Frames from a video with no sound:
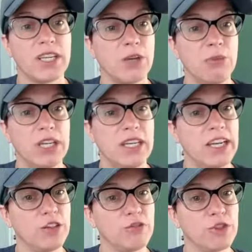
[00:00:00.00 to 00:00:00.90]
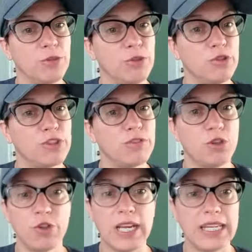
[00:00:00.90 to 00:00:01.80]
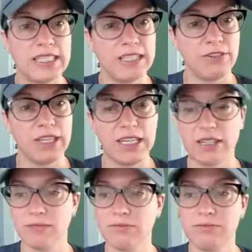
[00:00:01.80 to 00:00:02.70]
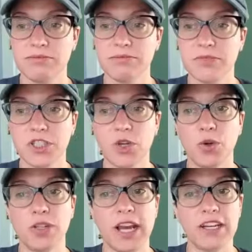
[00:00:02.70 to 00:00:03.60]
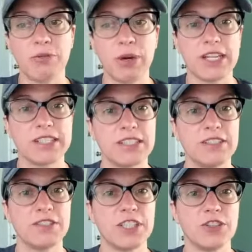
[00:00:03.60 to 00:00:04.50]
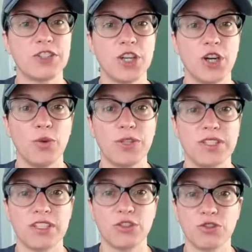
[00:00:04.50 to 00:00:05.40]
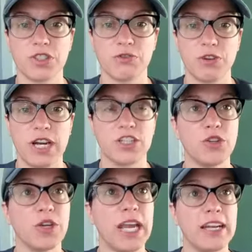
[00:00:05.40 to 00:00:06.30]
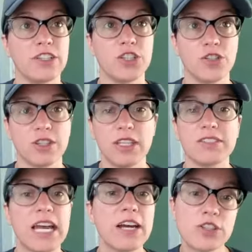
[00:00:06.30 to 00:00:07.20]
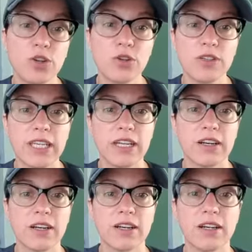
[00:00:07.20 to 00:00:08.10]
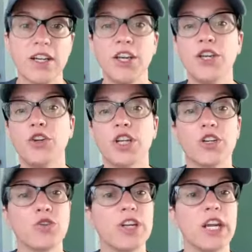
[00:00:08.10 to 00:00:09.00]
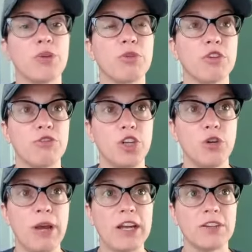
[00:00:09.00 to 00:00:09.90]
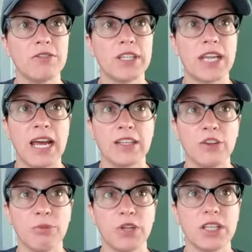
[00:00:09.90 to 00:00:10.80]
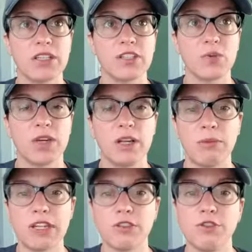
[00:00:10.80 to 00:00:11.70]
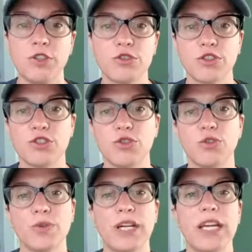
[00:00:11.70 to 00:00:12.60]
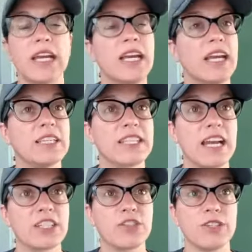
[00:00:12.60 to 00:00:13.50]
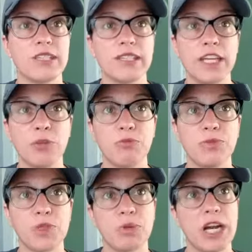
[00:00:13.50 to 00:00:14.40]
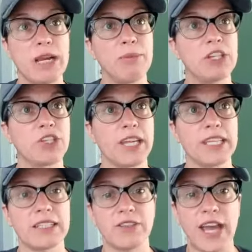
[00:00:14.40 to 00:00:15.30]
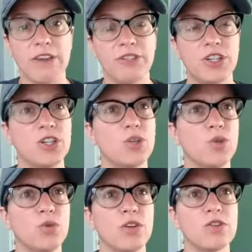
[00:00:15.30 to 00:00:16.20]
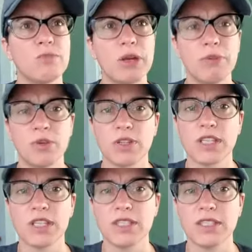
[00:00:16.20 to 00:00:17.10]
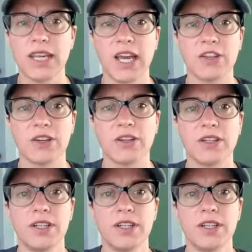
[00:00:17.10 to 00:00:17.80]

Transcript: Can be inhaled for a boost of creativity. So a lot of positives there to go with Citrus Fresh. You can add it to your Thieves household cleaner. You can create a perfume out of it. I love putting this one in my diffuser jewelry. It's an excellent linen spray, much like the lavender. Ooh, those might be really good together.